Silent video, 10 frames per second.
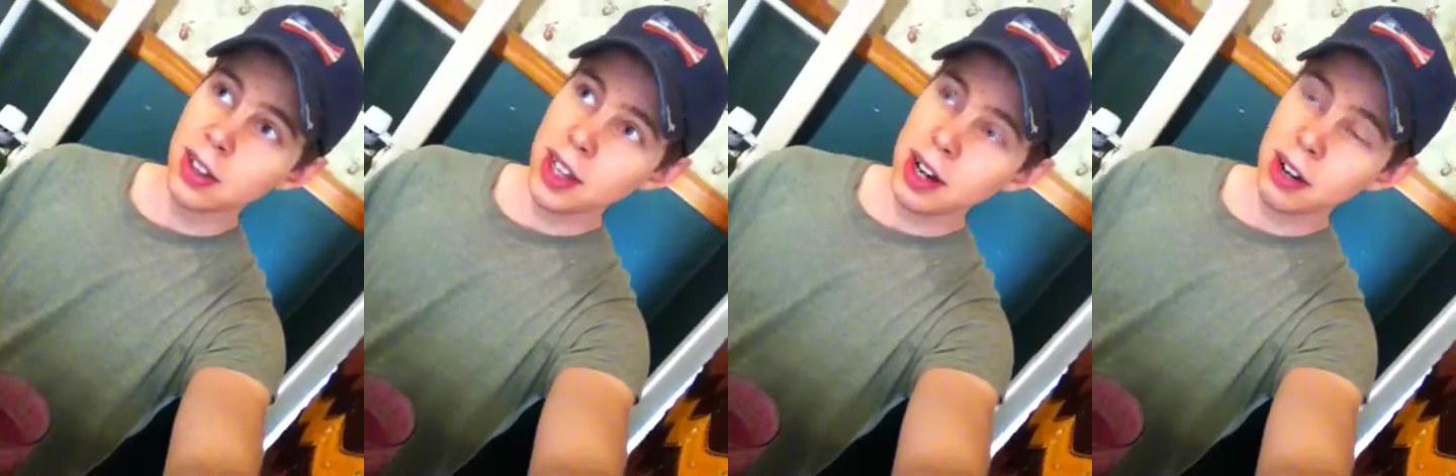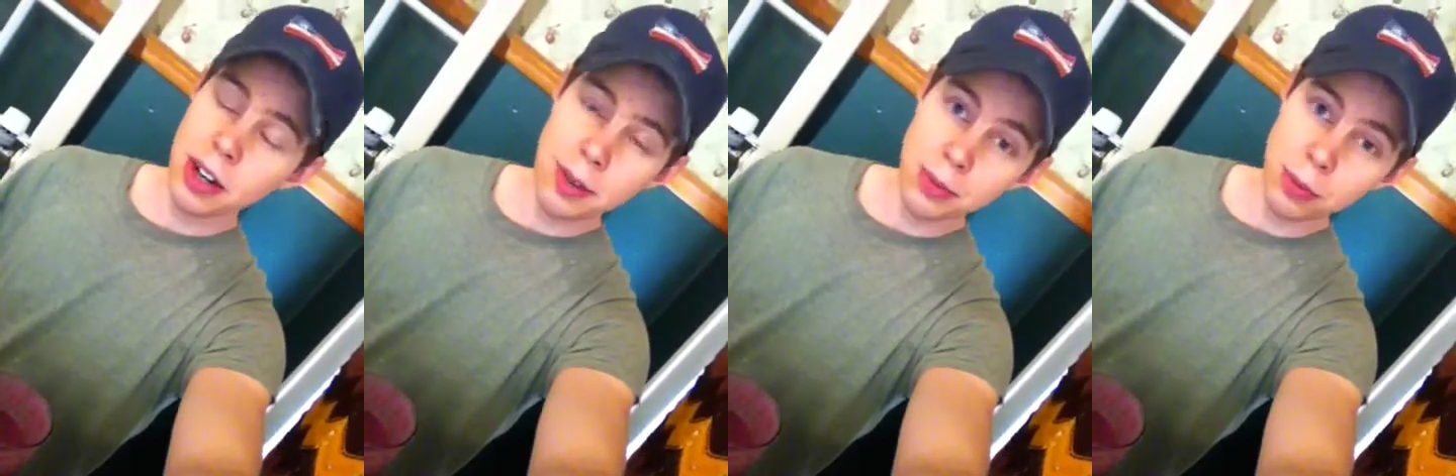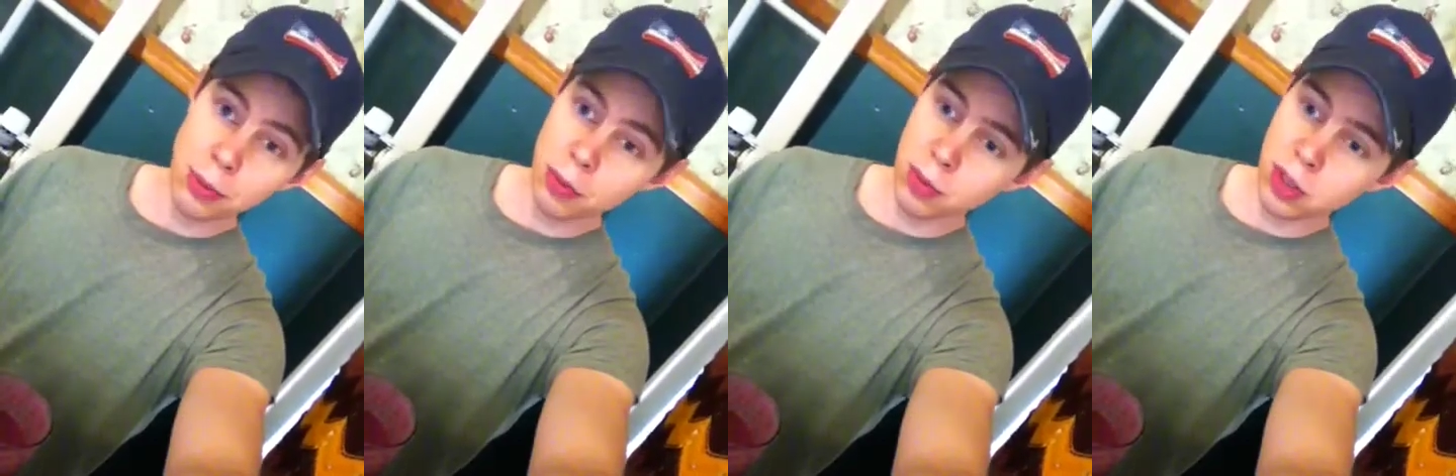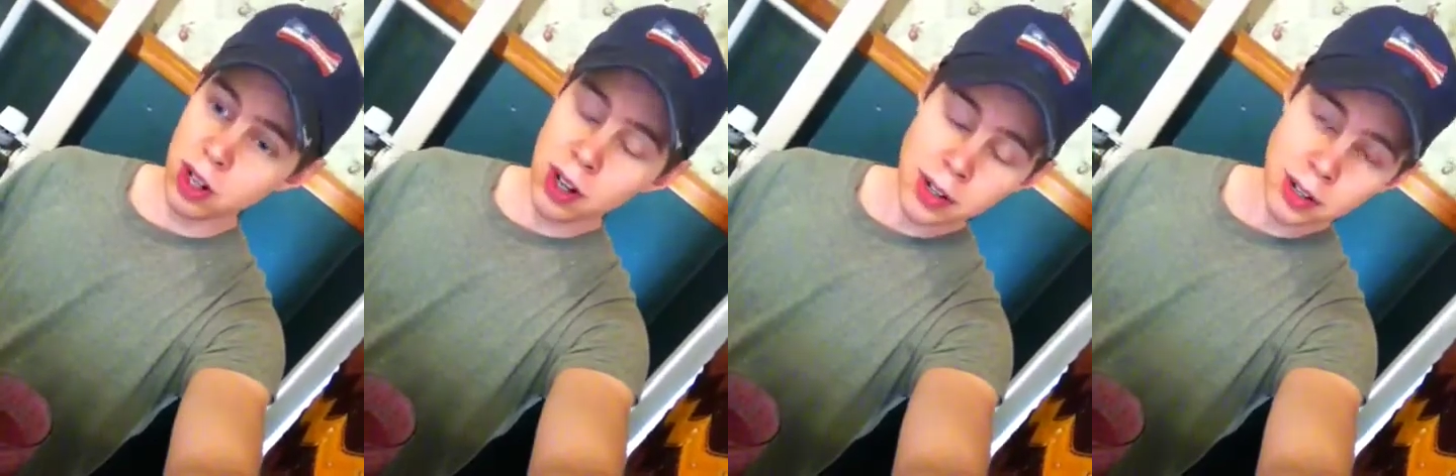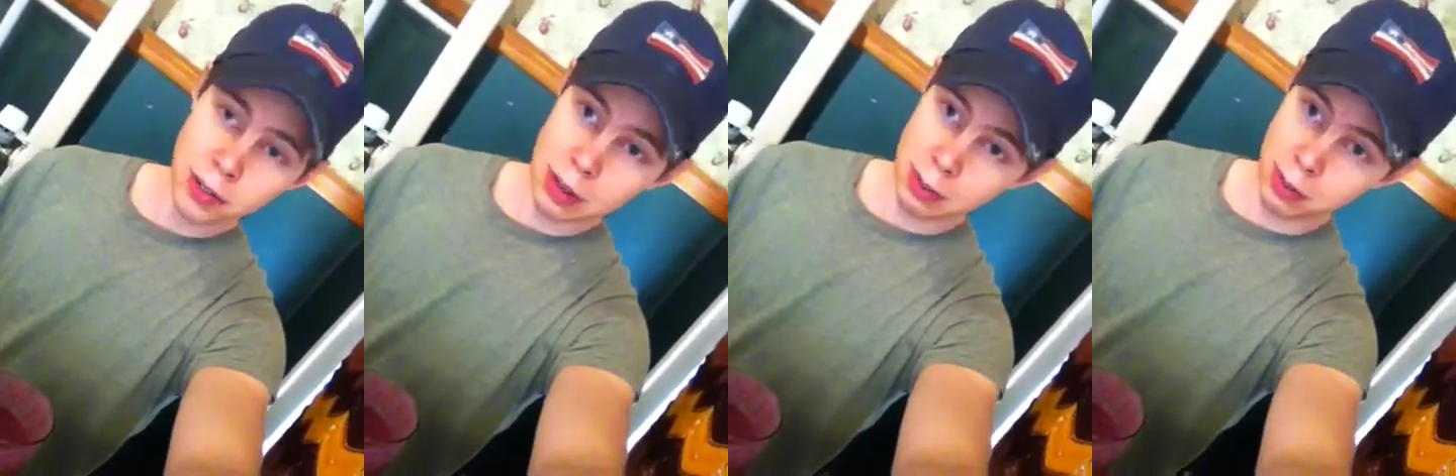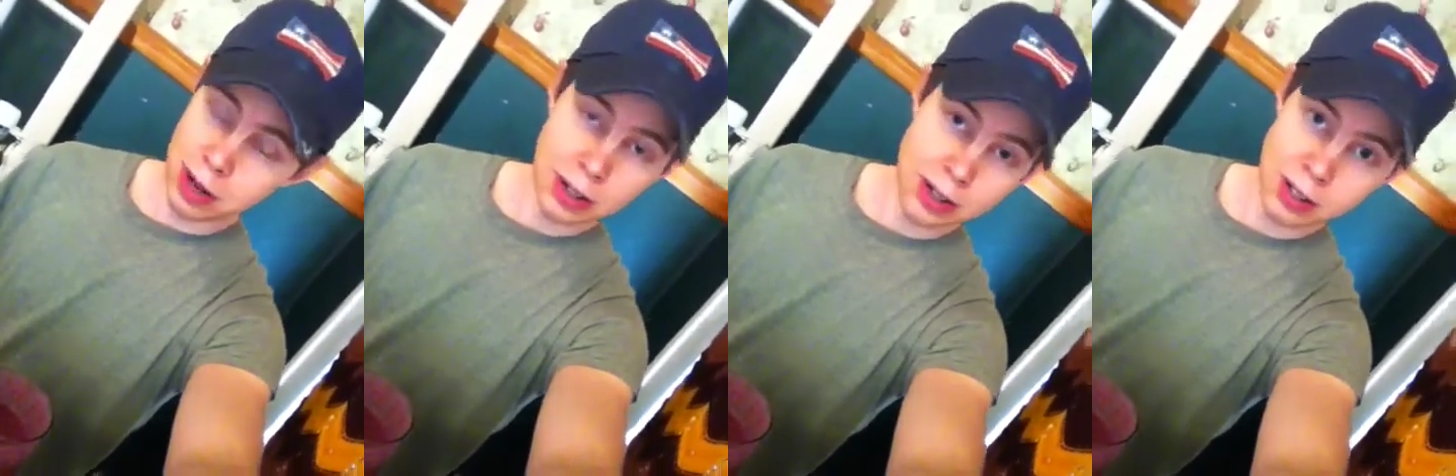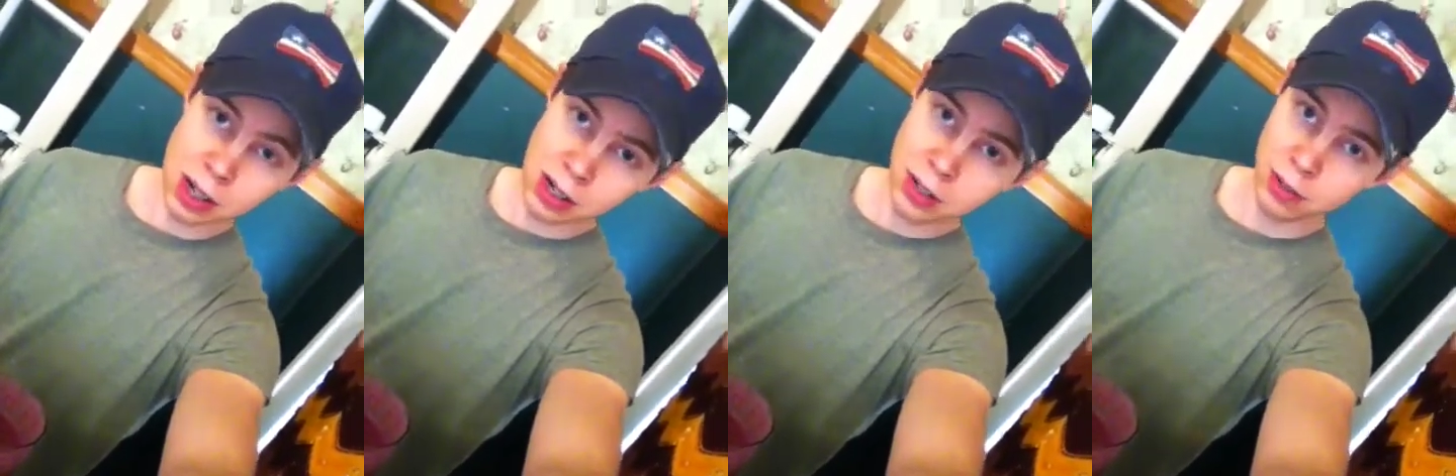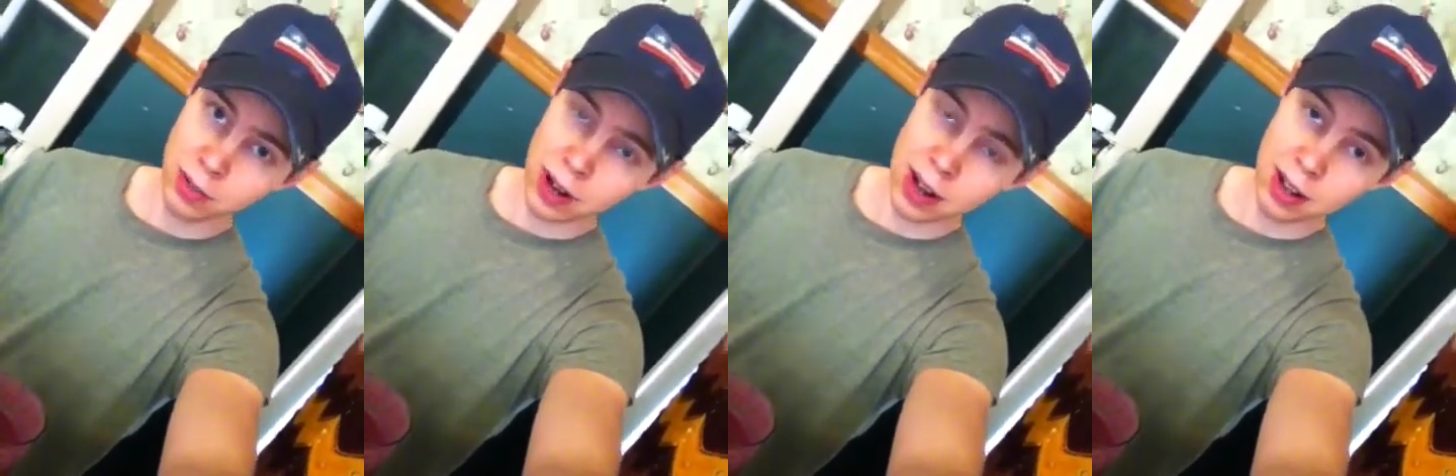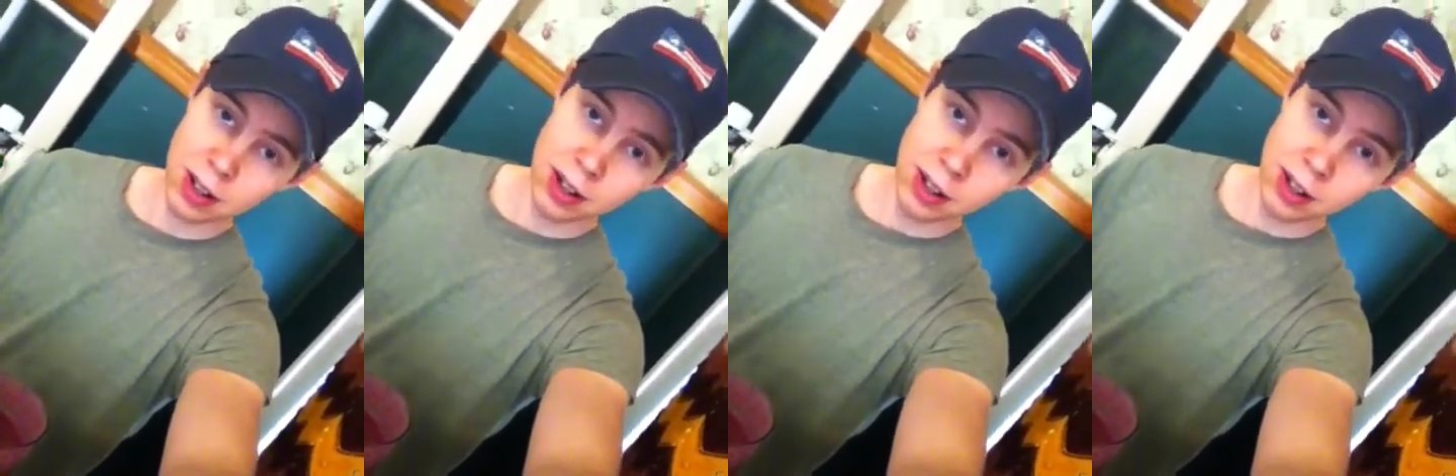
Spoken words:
they are eating tons of animal products and tons of fat